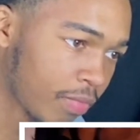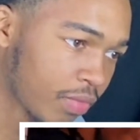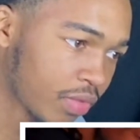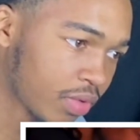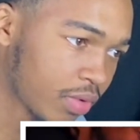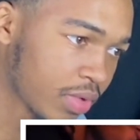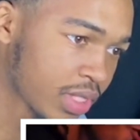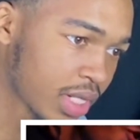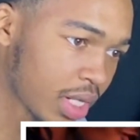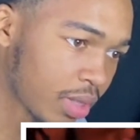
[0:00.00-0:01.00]
What's
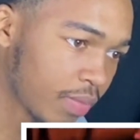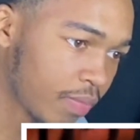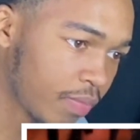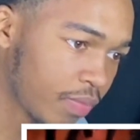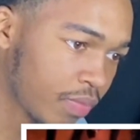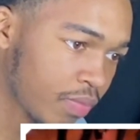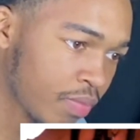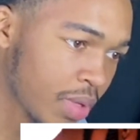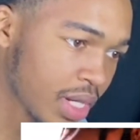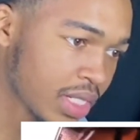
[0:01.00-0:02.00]
that?
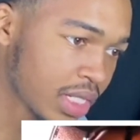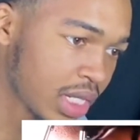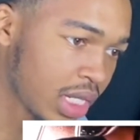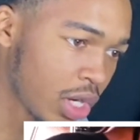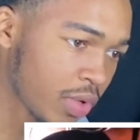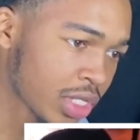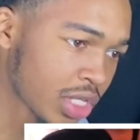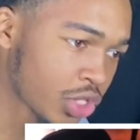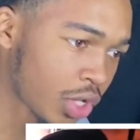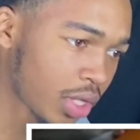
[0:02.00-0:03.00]
Buzz City. Oh, is this
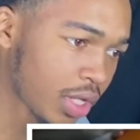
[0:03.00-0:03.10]
Charlotte?